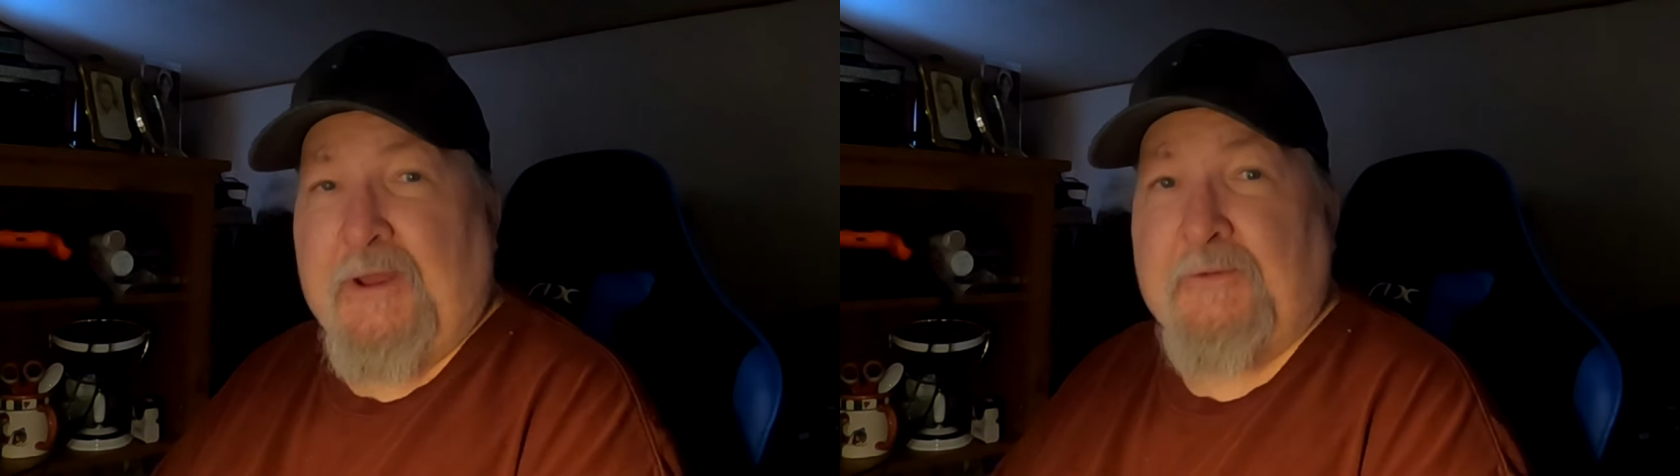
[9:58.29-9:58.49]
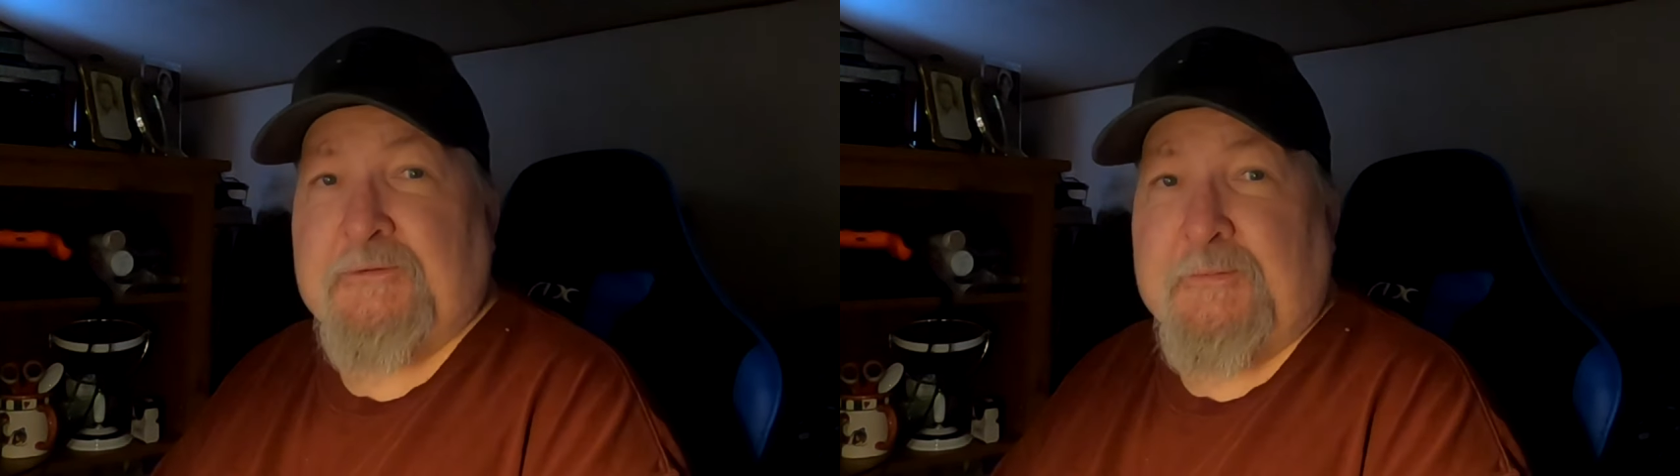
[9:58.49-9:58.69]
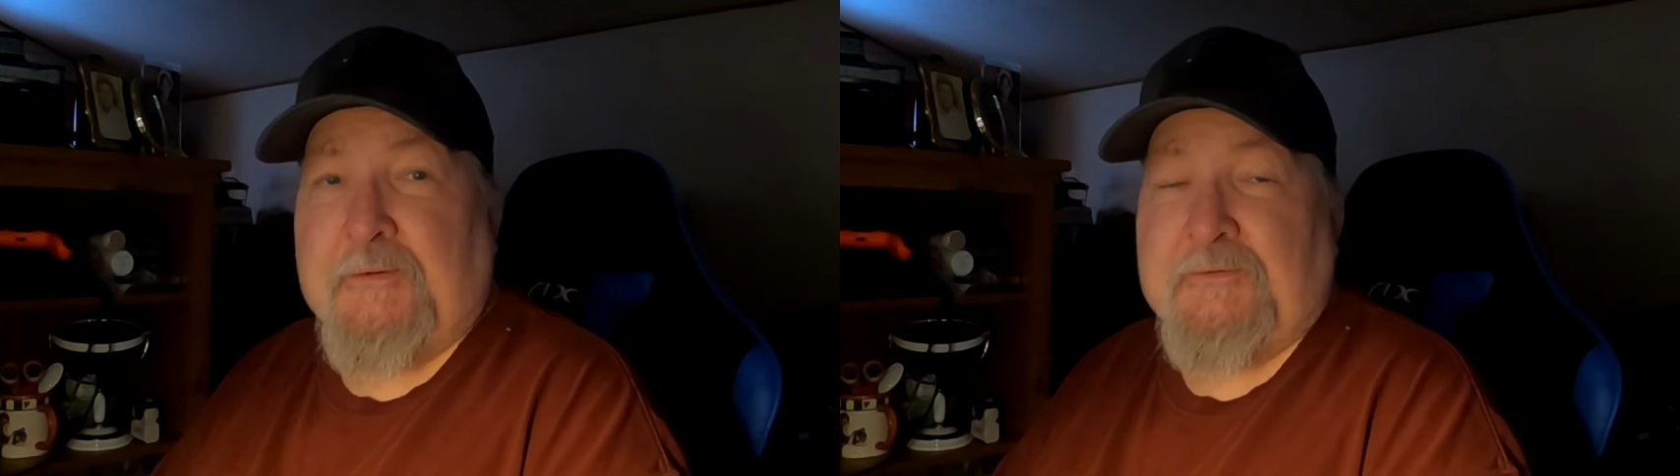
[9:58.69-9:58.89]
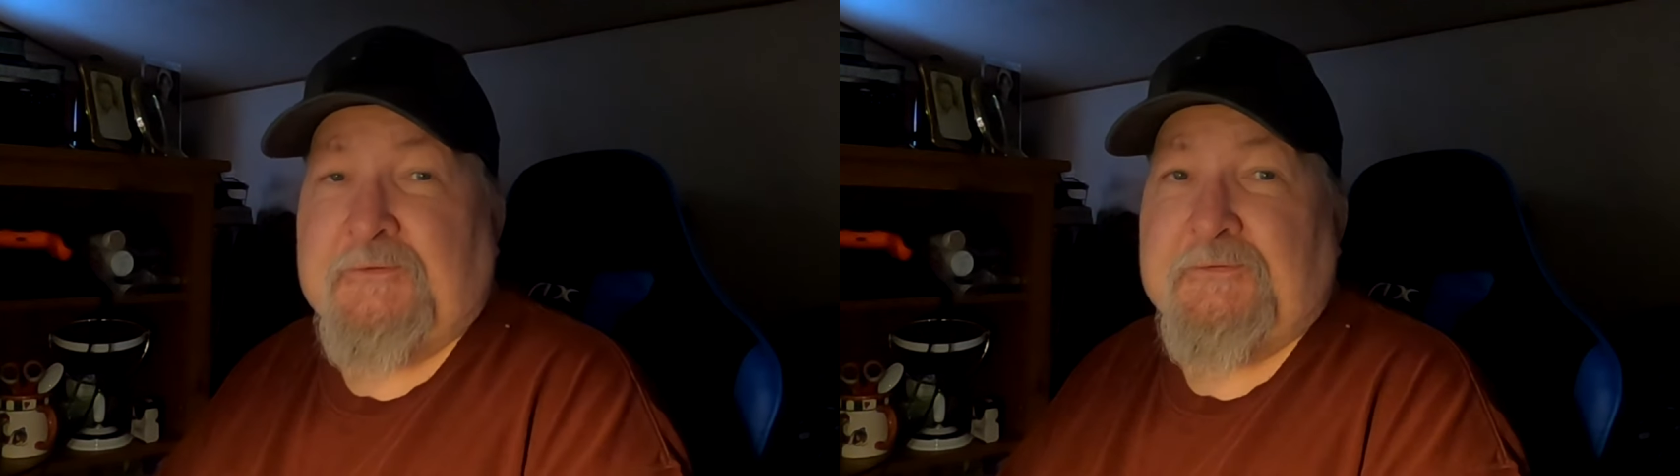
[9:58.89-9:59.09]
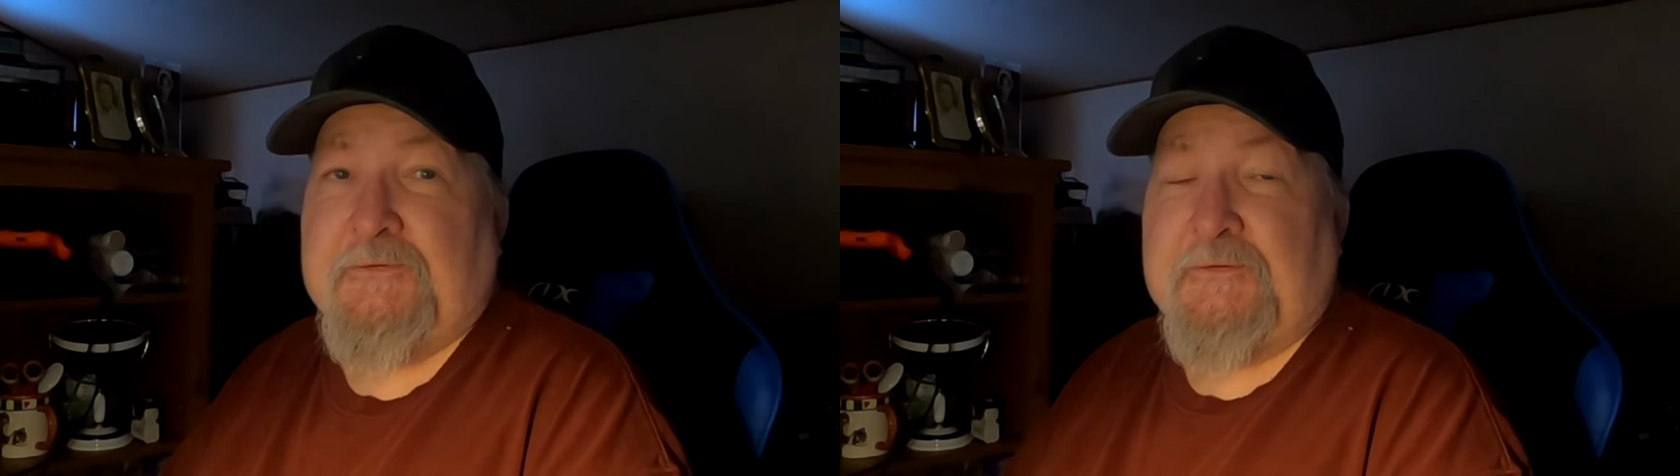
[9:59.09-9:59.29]
how to
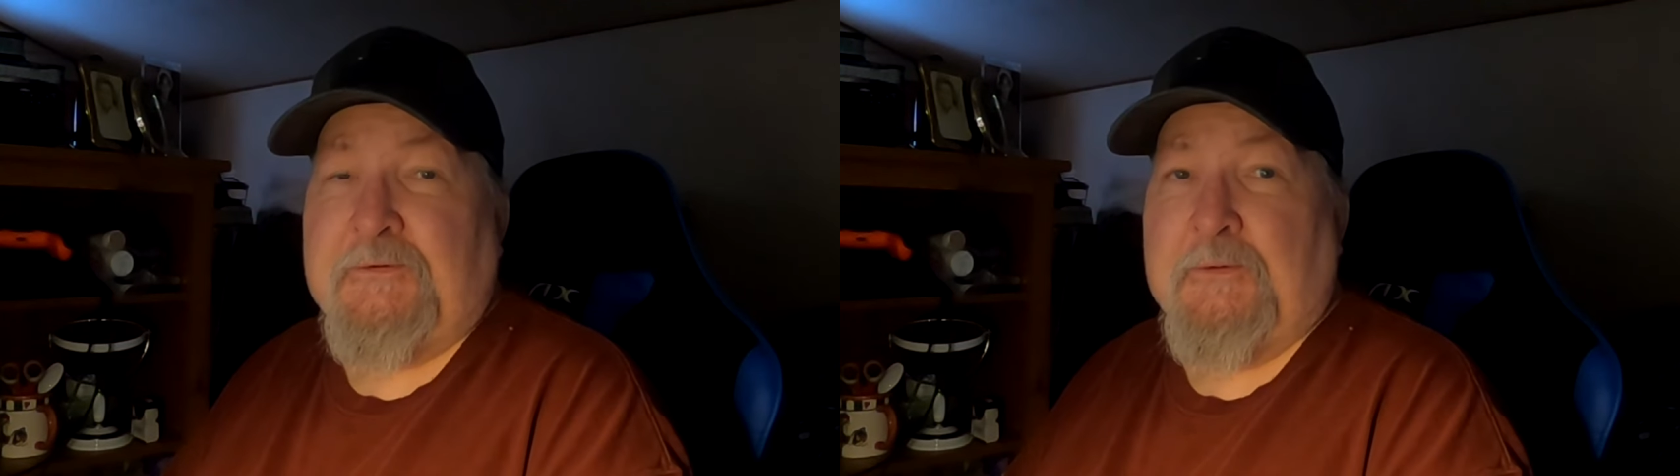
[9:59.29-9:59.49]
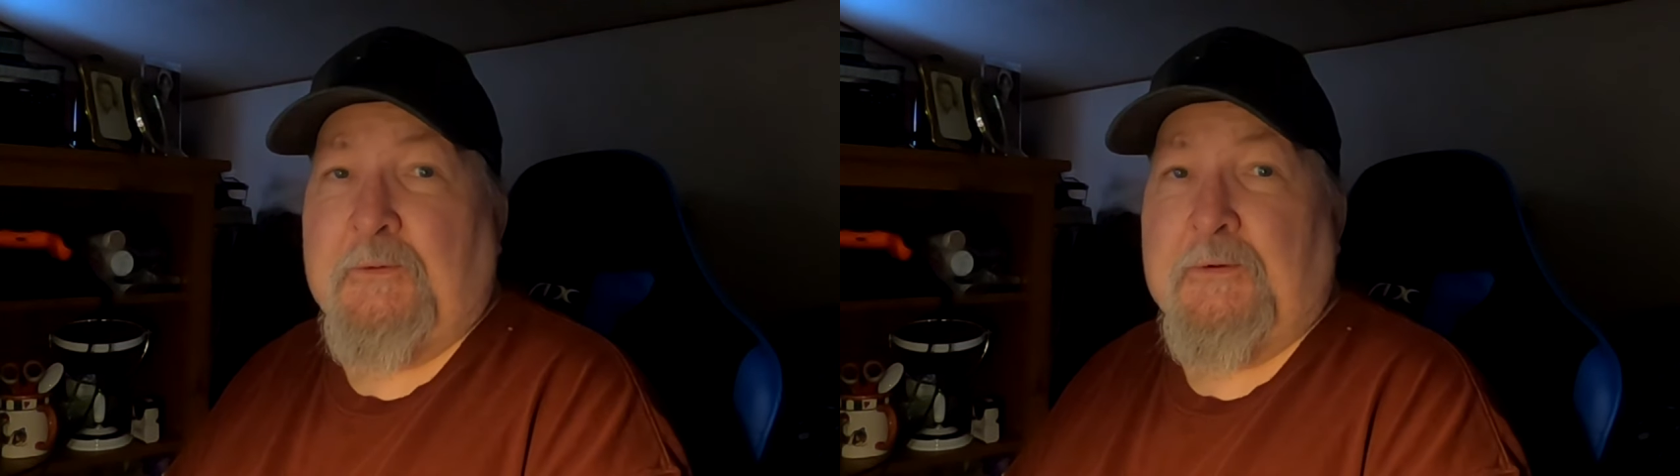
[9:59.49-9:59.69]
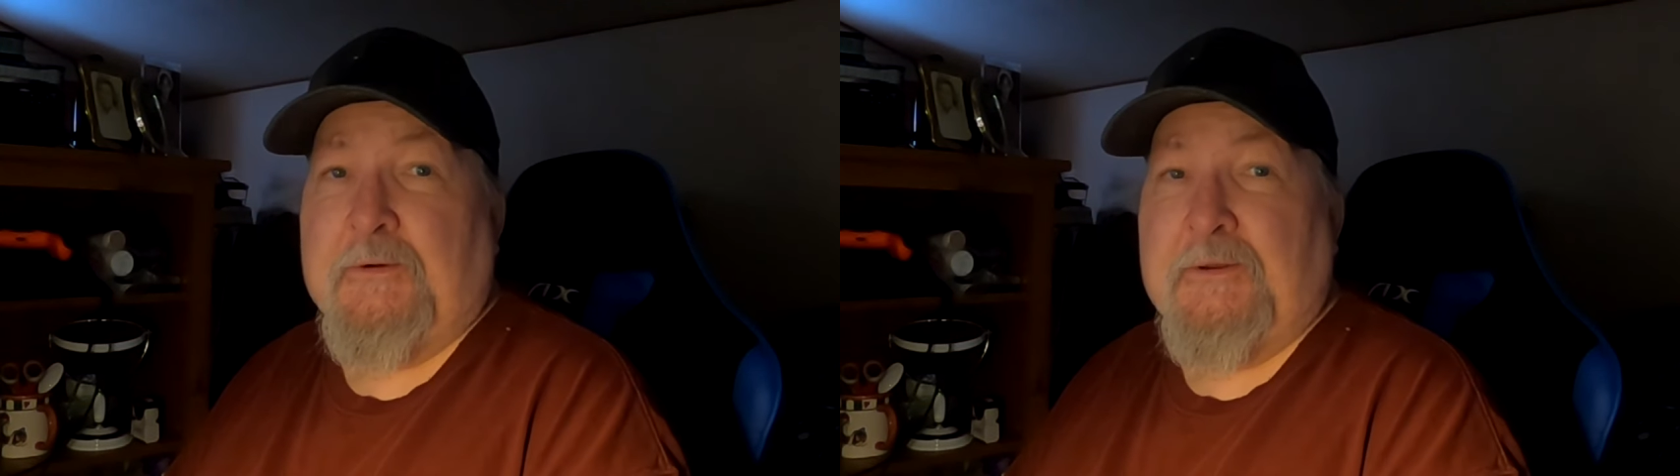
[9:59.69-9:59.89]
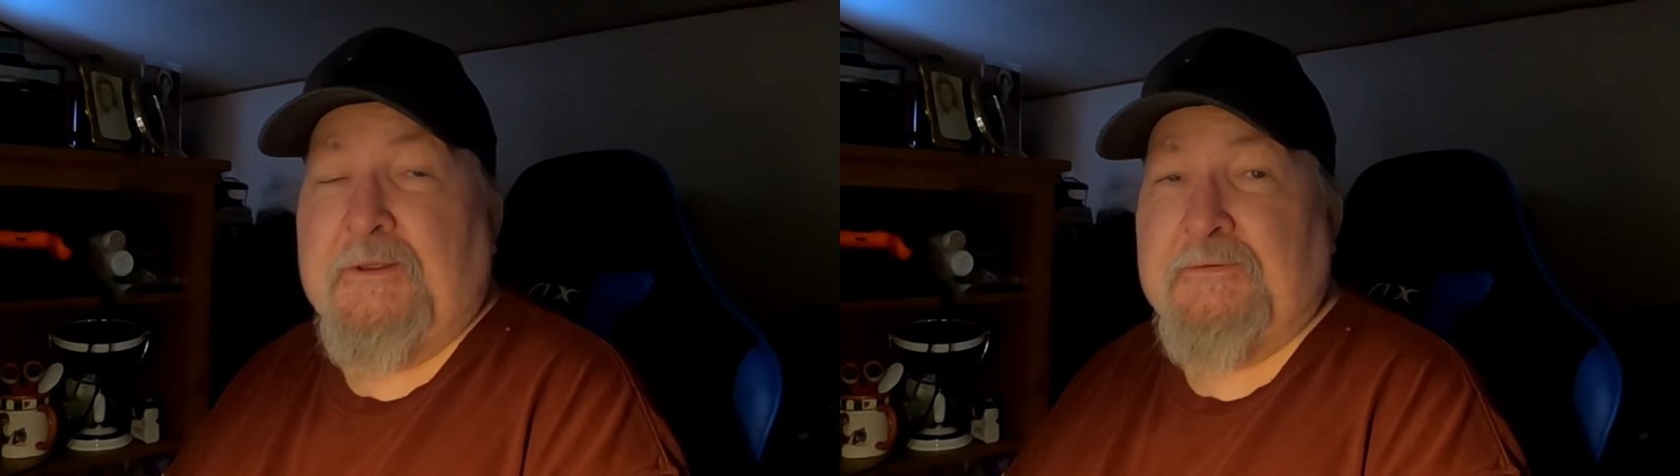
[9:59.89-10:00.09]
purchase your